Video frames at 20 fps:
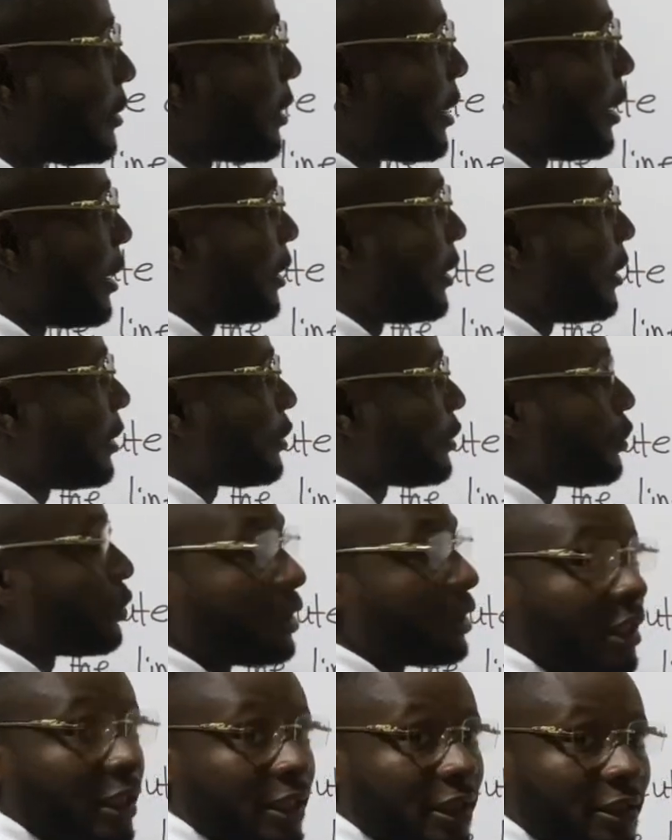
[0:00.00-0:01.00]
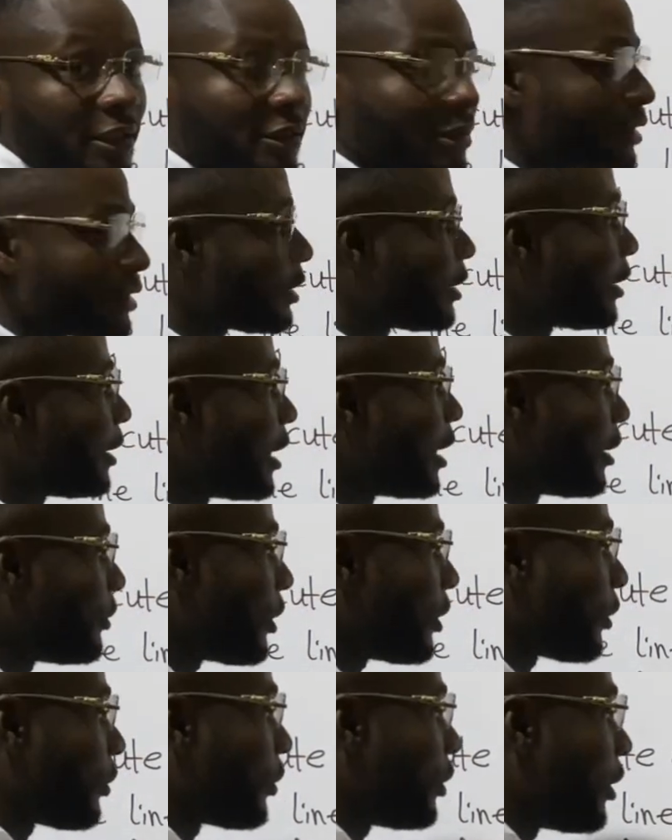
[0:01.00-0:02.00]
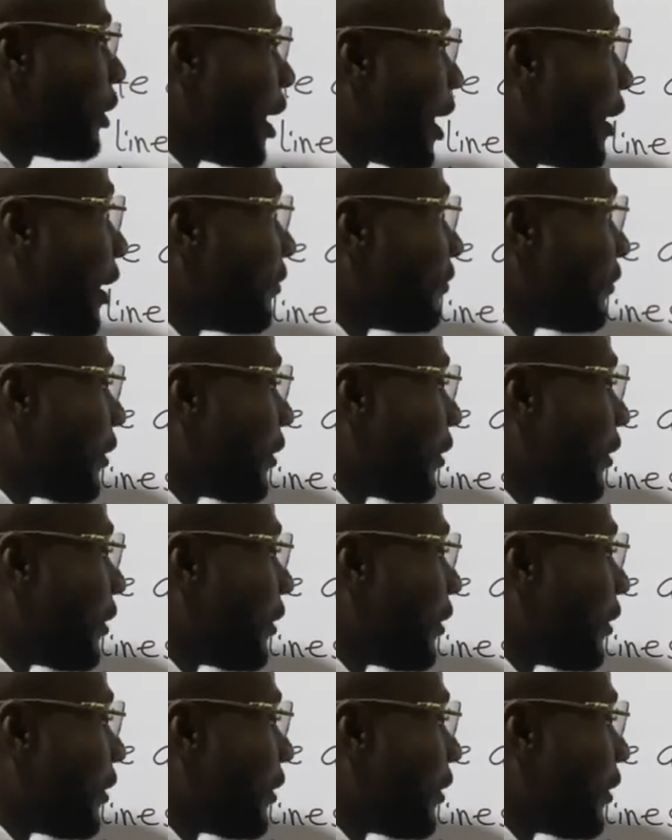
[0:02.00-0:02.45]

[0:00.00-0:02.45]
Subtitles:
and this to this, then we are going to have